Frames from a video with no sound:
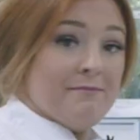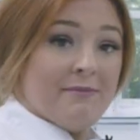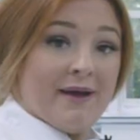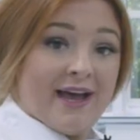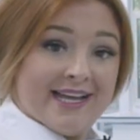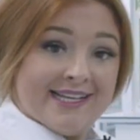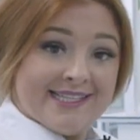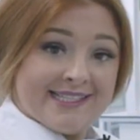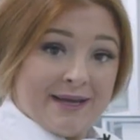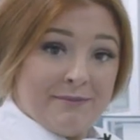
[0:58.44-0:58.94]

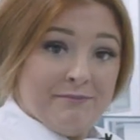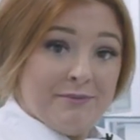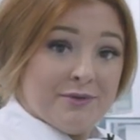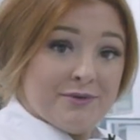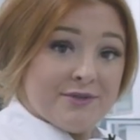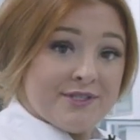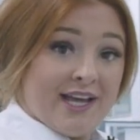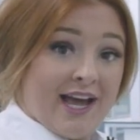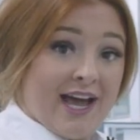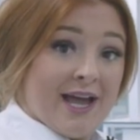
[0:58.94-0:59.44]
by sample
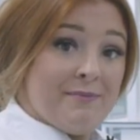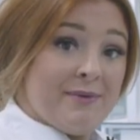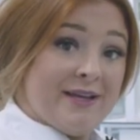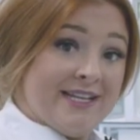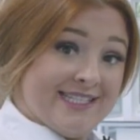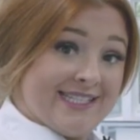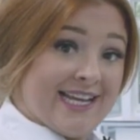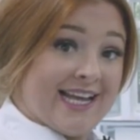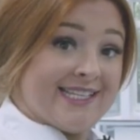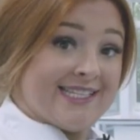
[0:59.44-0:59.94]
type
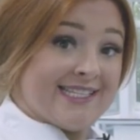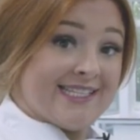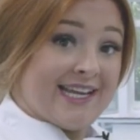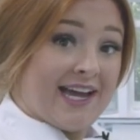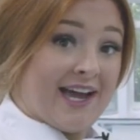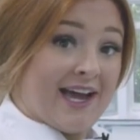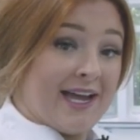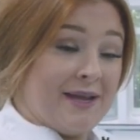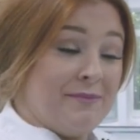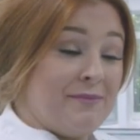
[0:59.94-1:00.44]
and test
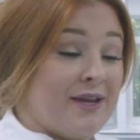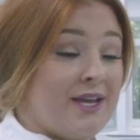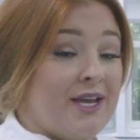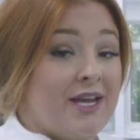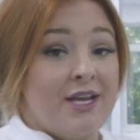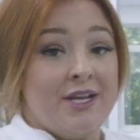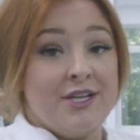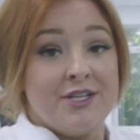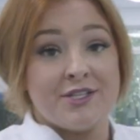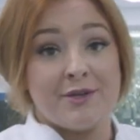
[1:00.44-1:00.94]
type.
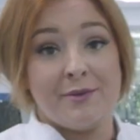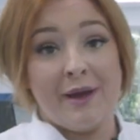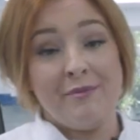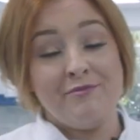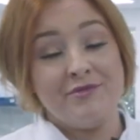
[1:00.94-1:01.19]
So our